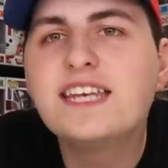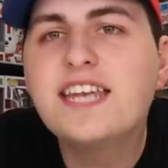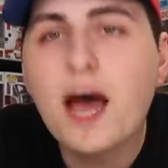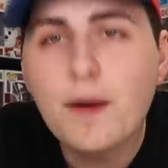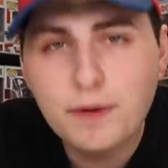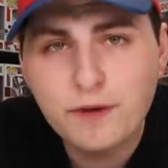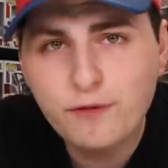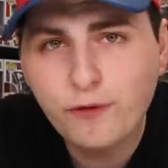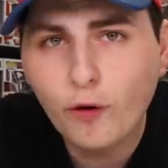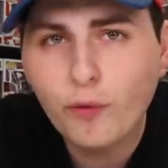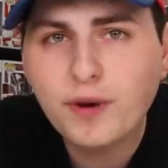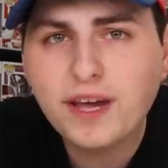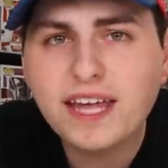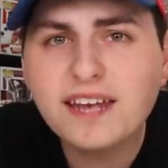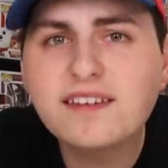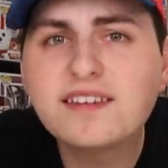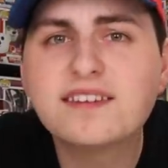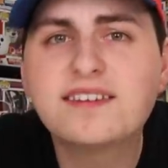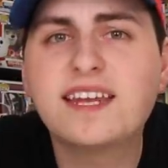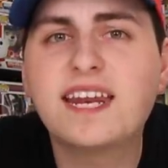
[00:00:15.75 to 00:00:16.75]
Now, before we
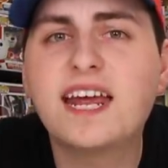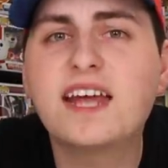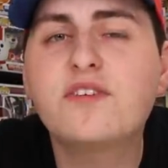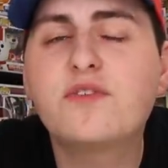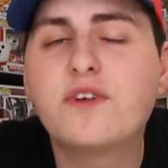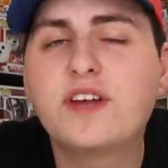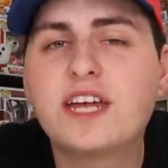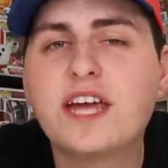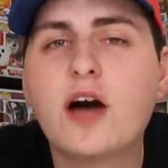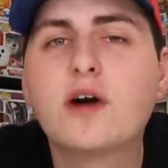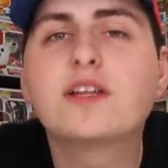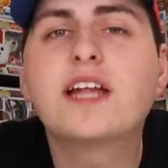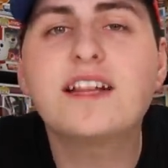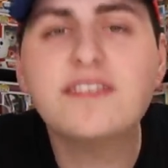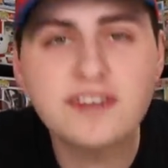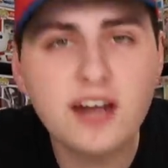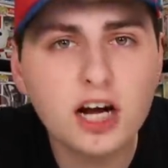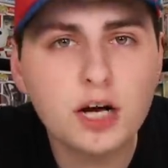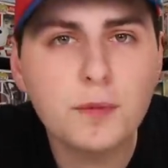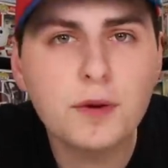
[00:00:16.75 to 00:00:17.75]
get into today's video,
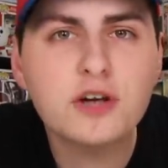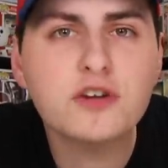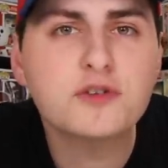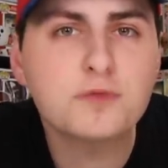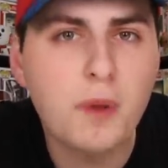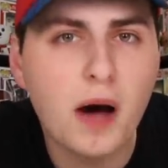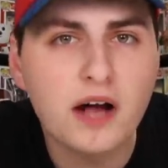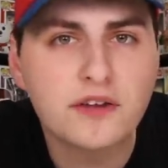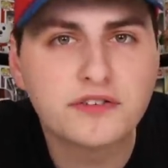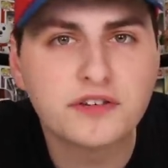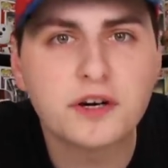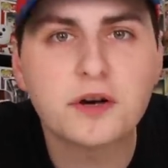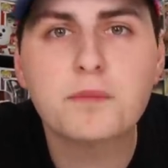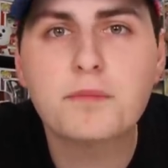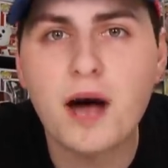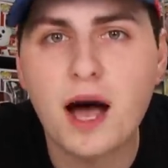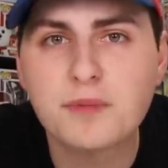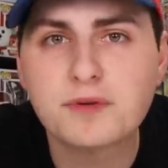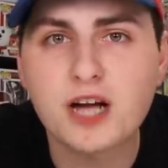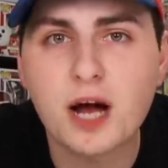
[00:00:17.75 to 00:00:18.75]
let's talk about our sponsor,
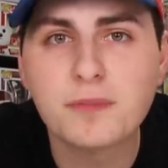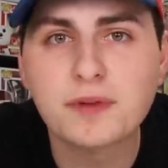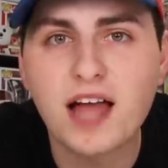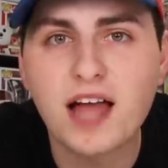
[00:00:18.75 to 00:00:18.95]
PopShop